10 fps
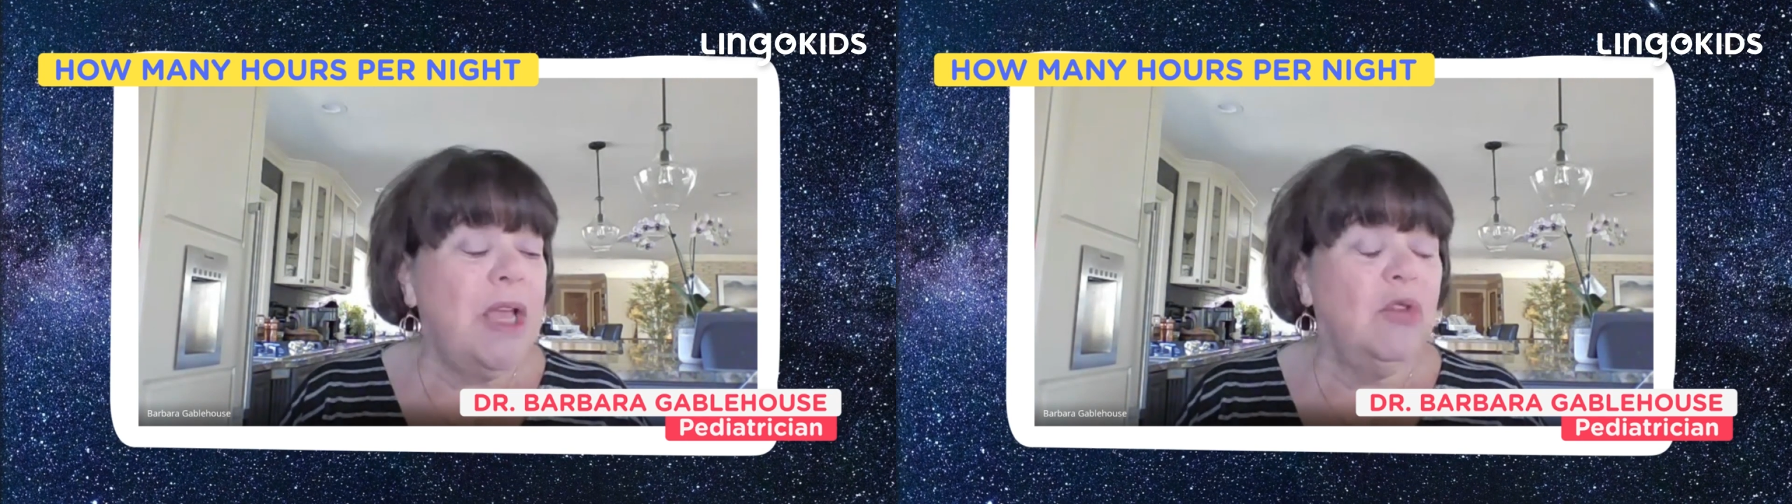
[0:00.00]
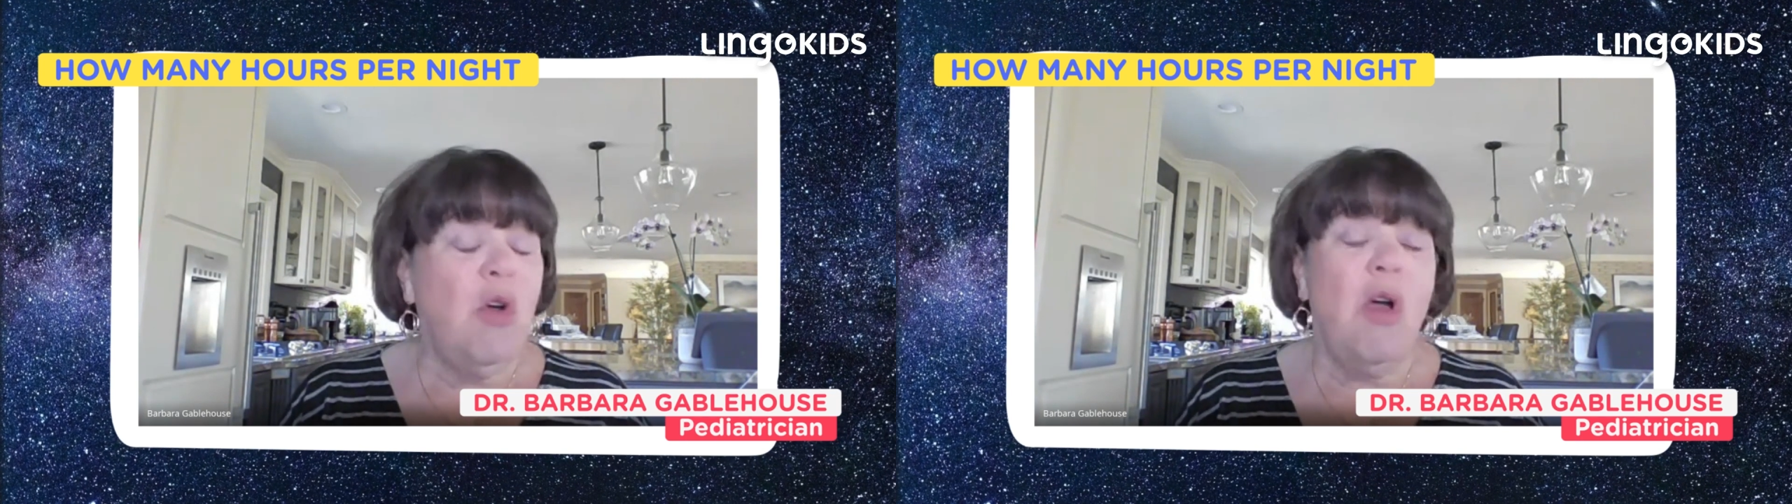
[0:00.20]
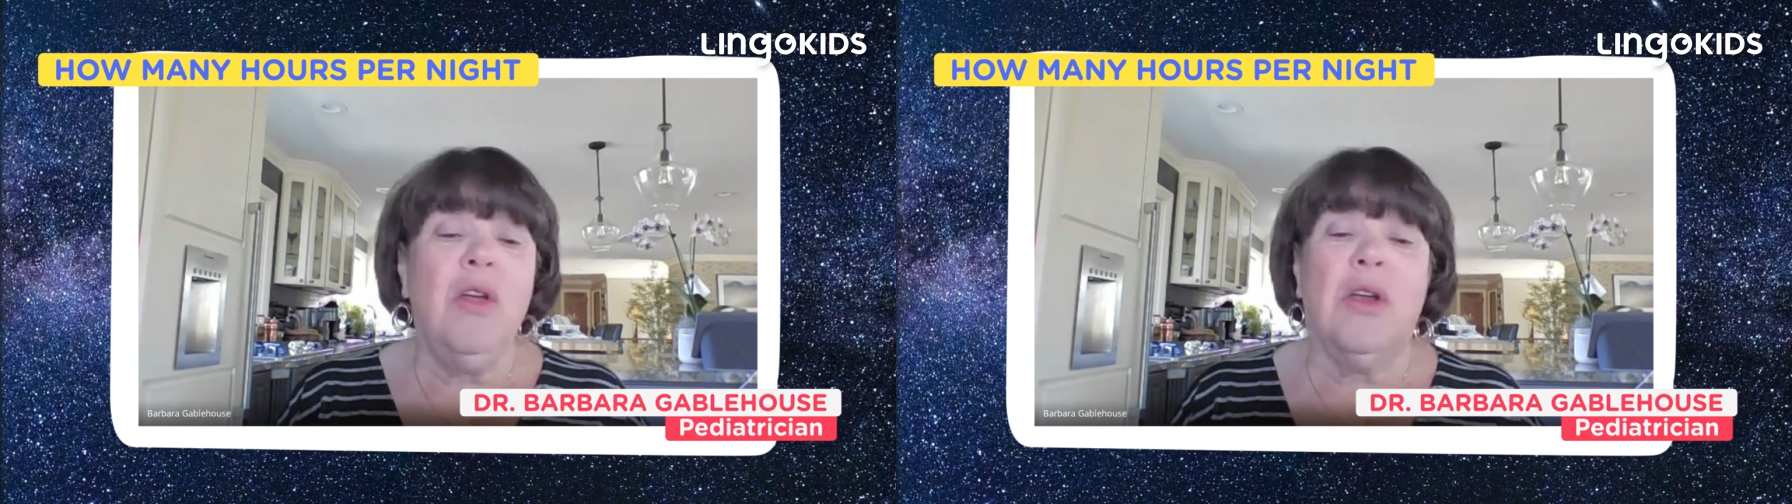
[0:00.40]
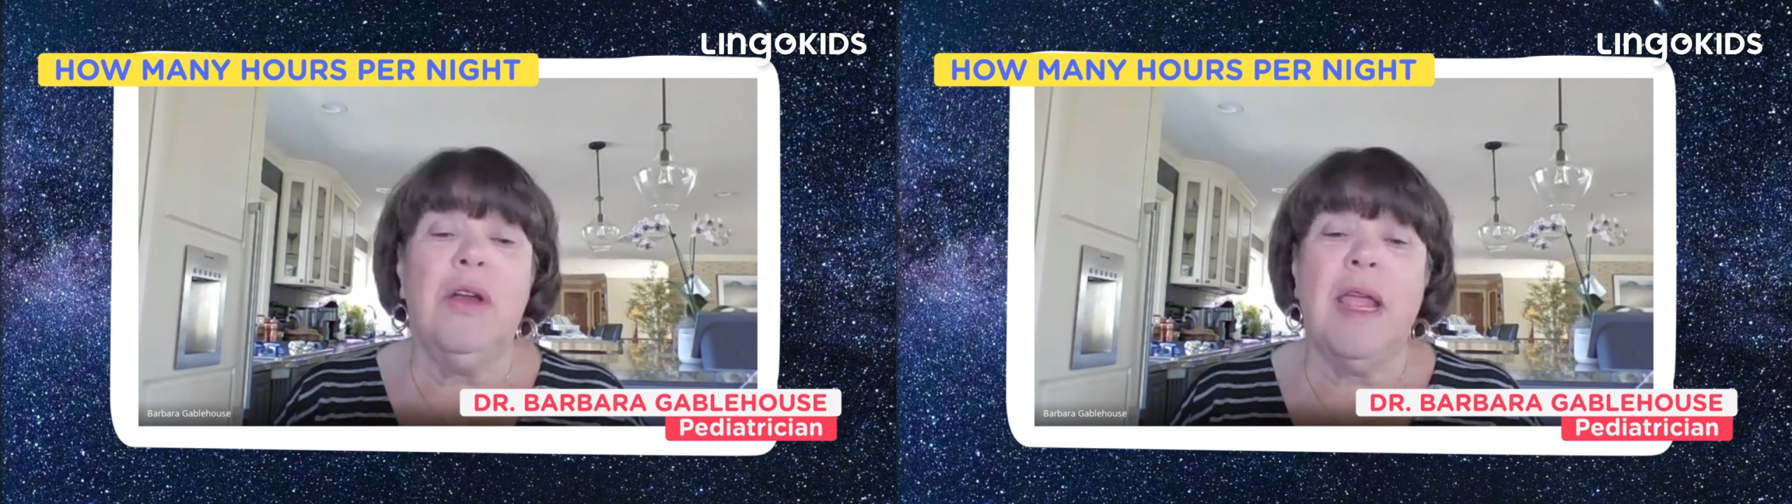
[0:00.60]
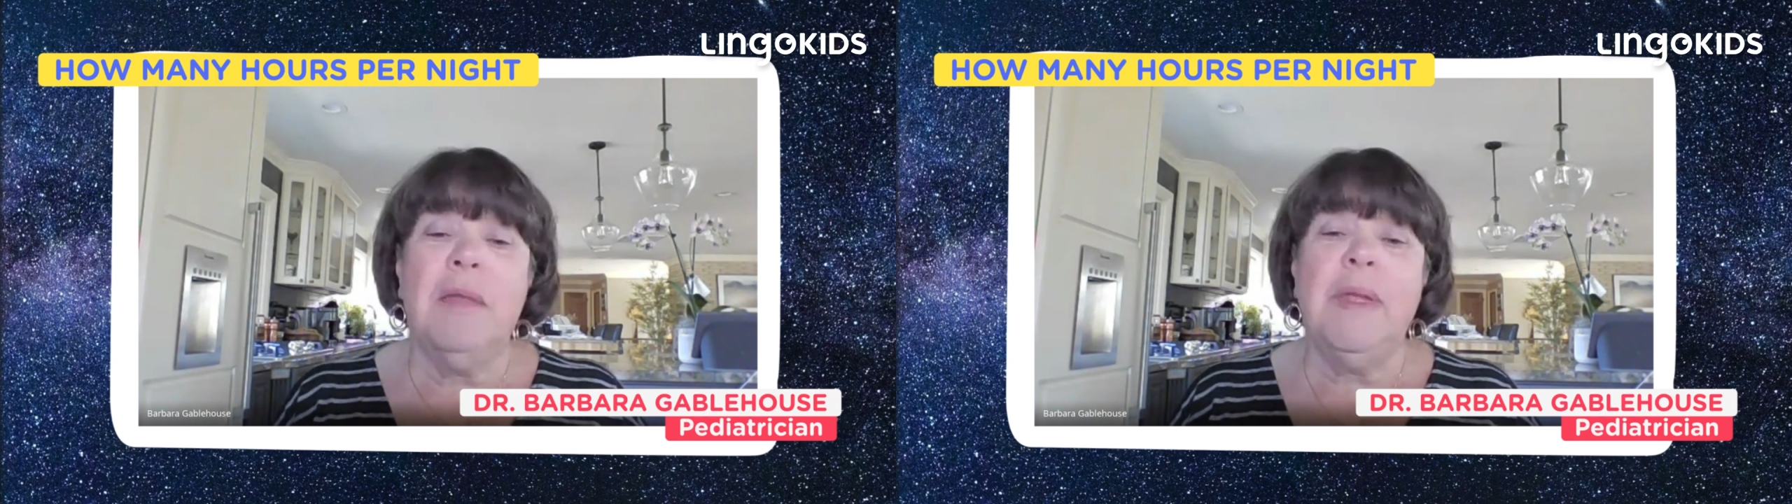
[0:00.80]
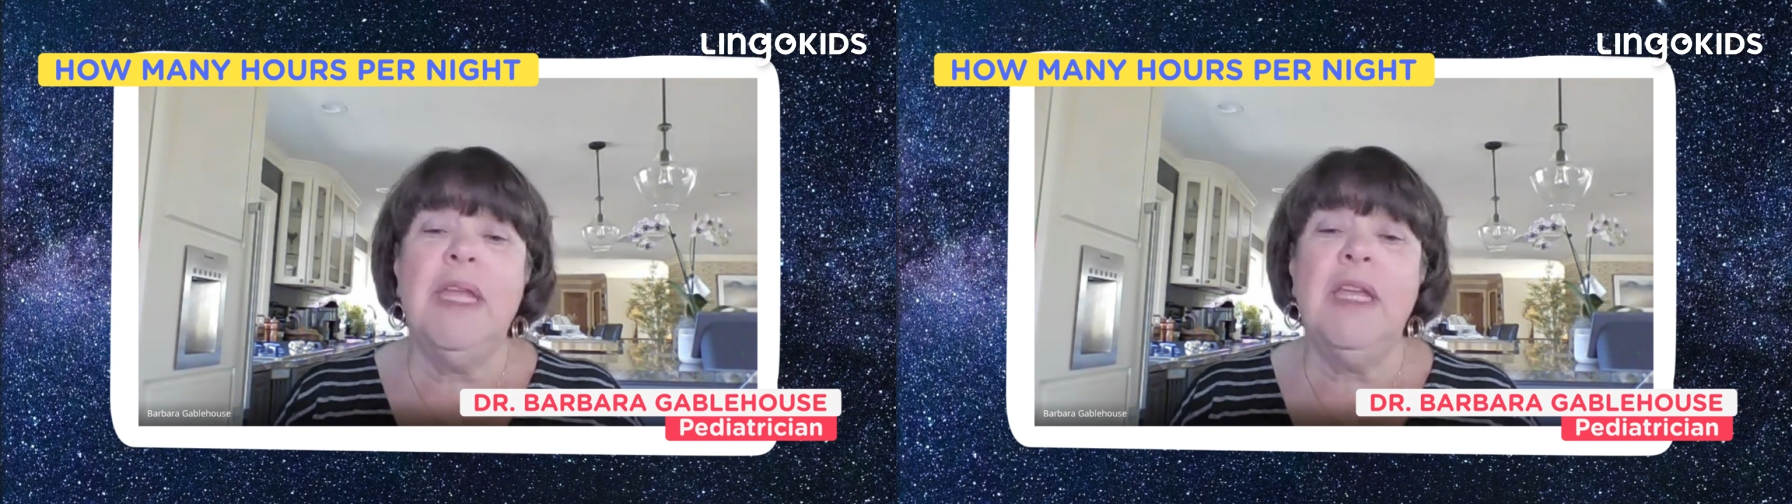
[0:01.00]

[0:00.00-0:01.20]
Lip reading: longer and begin